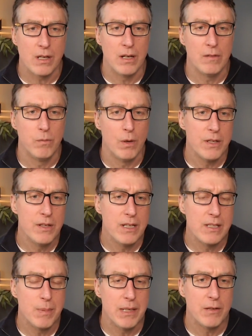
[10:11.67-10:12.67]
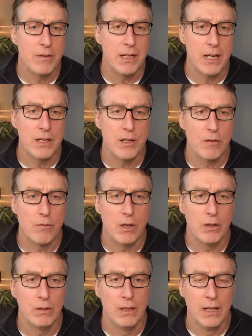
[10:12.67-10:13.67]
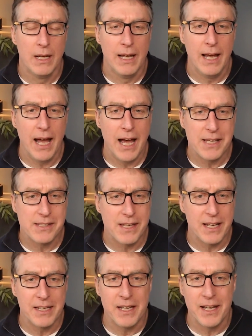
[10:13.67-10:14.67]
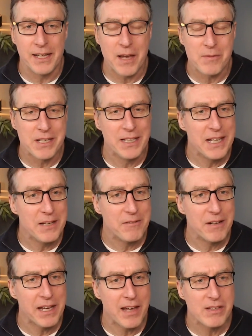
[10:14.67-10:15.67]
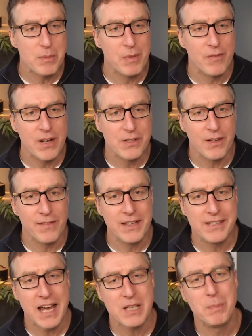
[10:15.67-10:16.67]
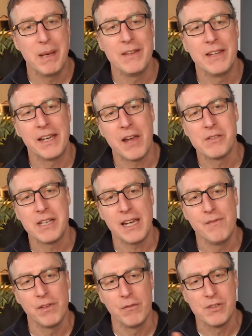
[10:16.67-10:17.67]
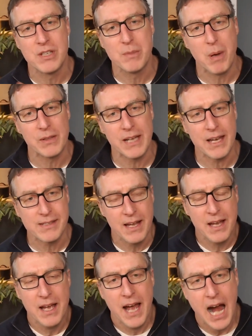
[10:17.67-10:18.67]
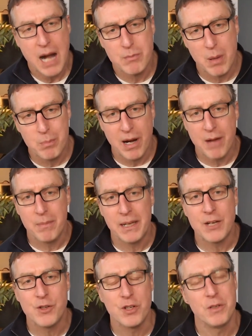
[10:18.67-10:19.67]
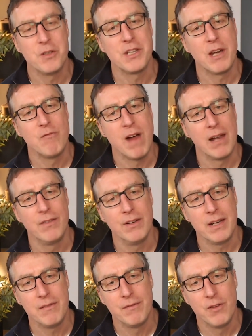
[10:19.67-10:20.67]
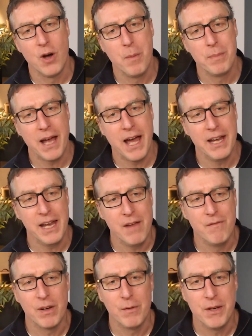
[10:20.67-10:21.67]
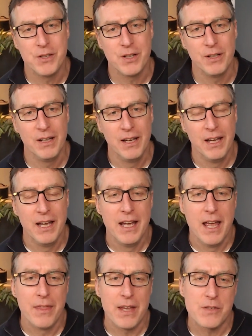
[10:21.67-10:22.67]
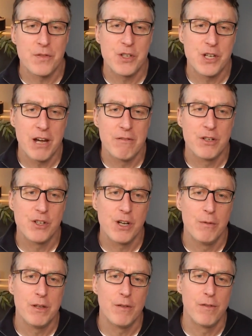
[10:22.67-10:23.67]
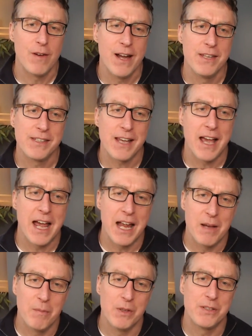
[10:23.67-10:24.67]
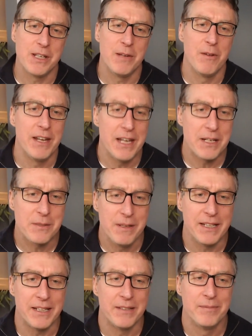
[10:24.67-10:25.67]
of what you need to be doing in your role as an accounting leader, an accounting professional. This has been the Accounting Influencers Podcast. I'm Rob Brown, making sure you stay relevant, informed, and influential. Thanks for sharing the show with your friends, and we'll see you on it next week.